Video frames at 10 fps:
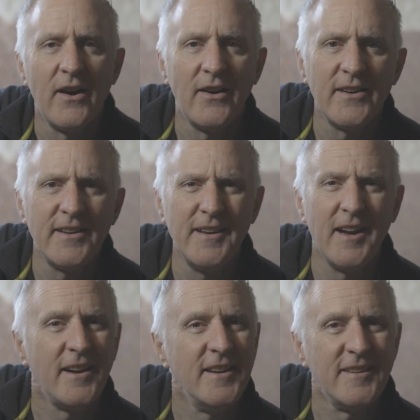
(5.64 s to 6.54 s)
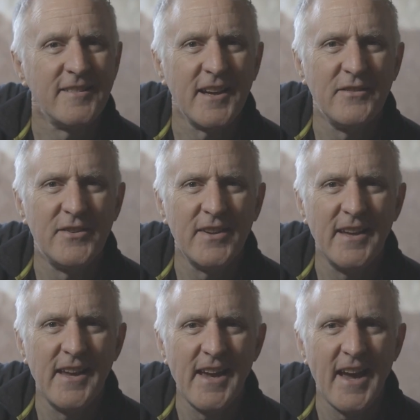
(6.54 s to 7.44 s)
Hi, it's Dave
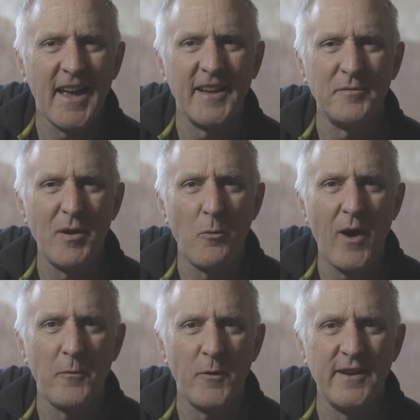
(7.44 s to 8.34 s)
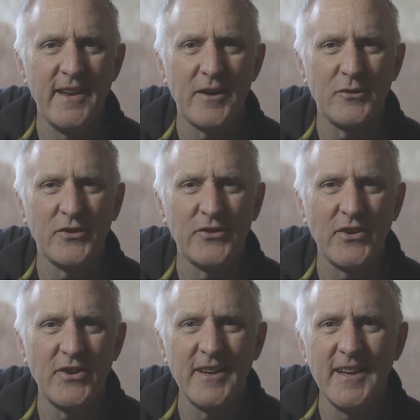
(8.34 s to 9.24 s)
T here, and it's a bit wet and windy
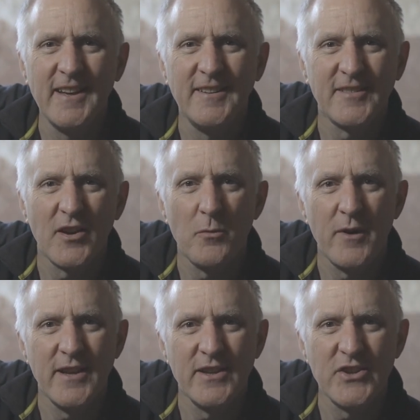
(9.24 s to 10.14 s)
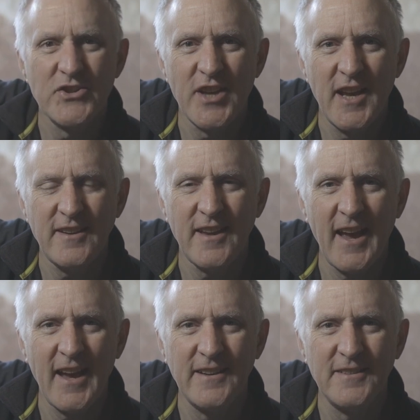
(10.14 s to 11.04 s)
outside, so we're in the shed.
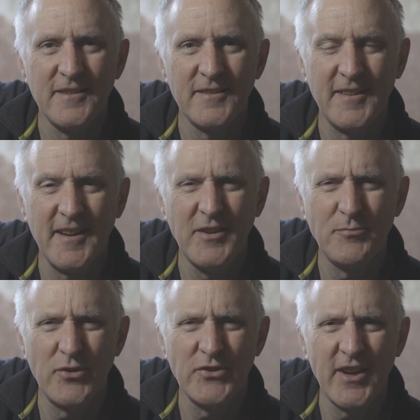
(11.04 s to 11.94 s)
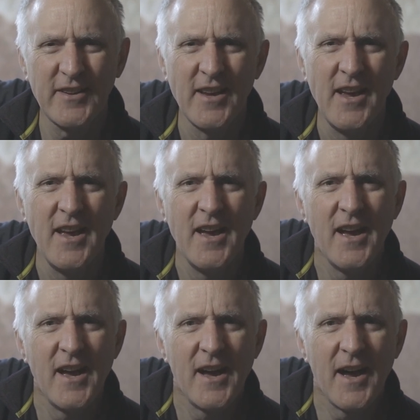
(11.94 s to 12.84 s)
And today's project
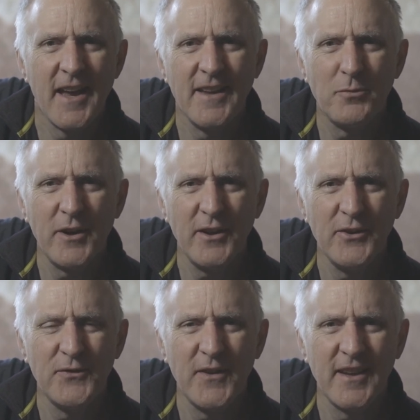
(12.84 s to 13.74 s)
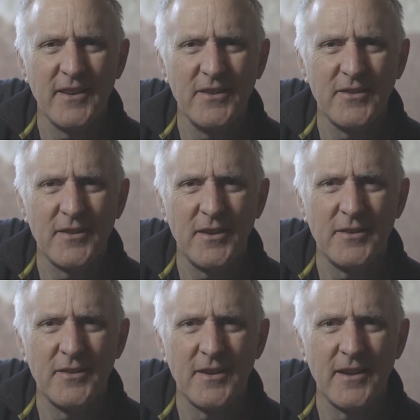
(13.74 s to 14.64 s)
is one of those things
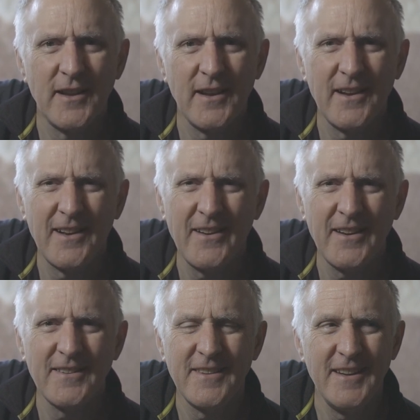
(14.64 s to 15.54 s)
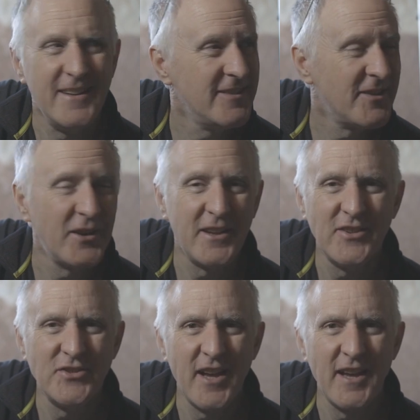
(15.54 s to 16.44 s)
that, like the inside of
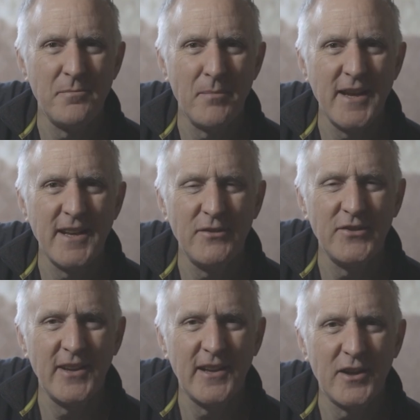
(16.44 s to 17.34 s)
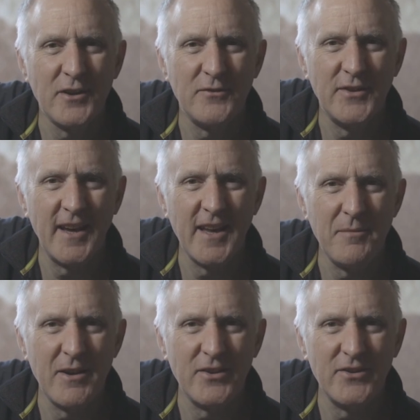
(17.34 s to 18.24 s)
this shed, may never see the light of day,
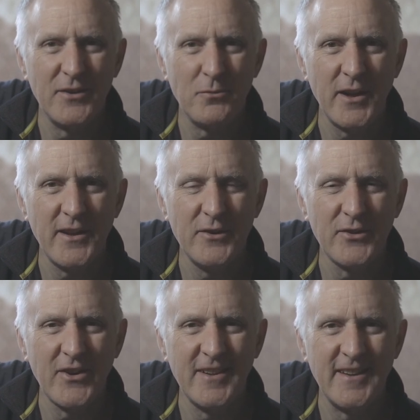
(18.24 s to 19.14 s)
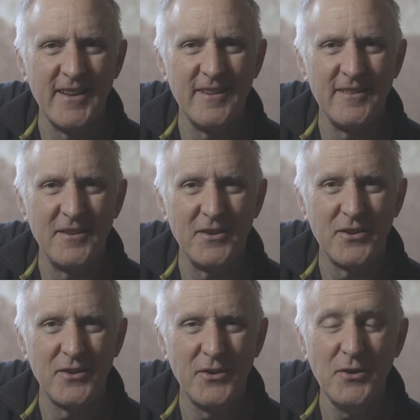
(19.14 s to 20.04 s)
because it's one of those ideas that
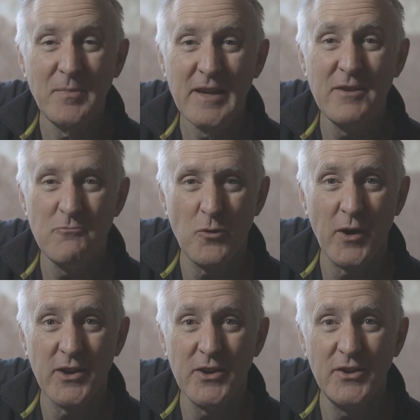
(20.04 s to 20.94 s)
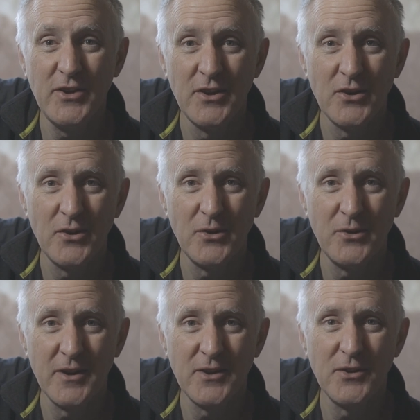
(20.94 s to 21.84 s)
could be quite good
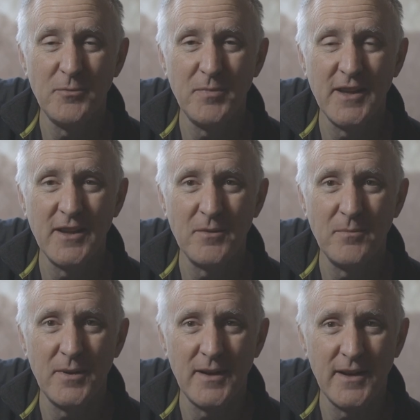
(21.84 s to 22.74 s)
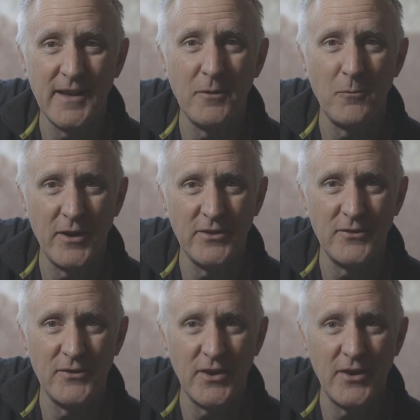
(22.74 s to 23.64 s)
or it could be a complete waste
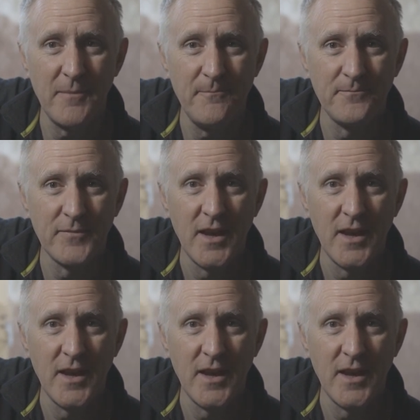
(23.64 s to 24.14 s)
of time.